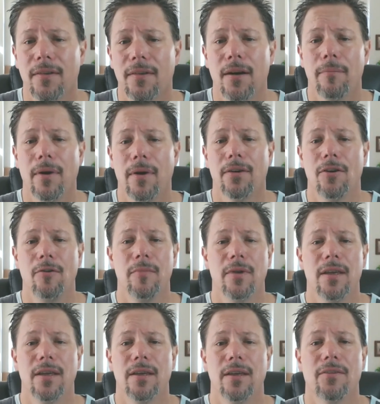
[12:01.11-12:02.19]
By no
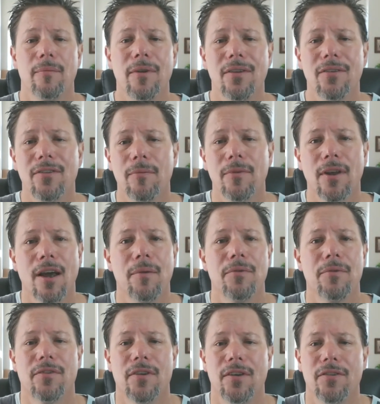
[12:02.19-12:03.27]
means. I mean, sometimes
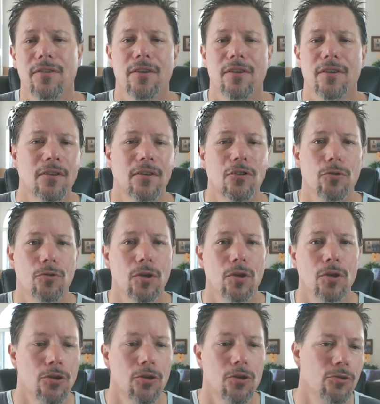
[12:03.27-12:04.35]
it's easy. The new
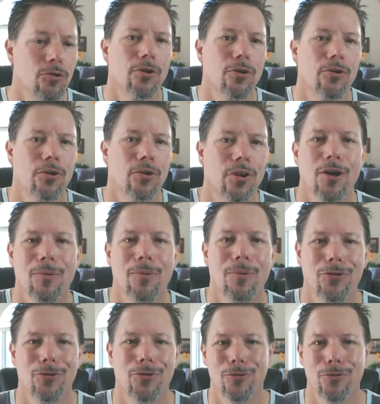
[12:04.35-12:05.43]
new person comes
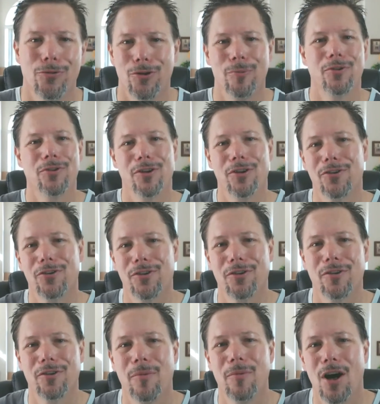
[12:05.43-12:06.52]
in the room and instantly
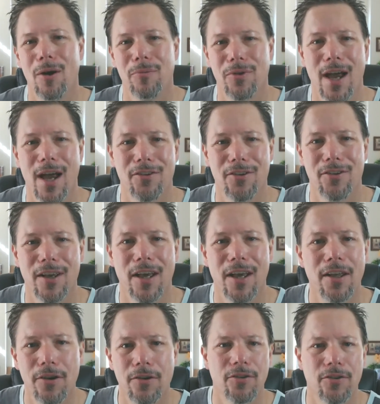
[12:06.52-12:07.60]
mom's
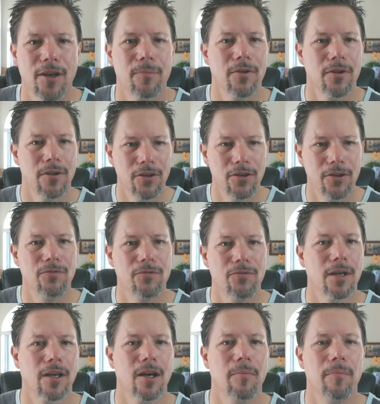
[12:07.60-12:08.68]
agitated or something, and you
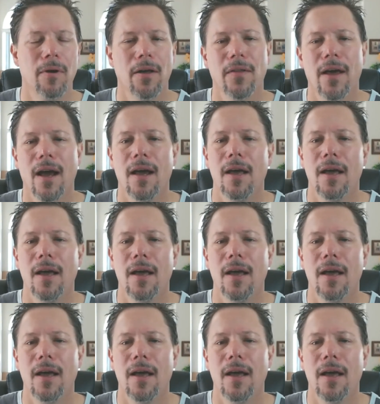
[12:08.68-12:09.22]
pick up on that.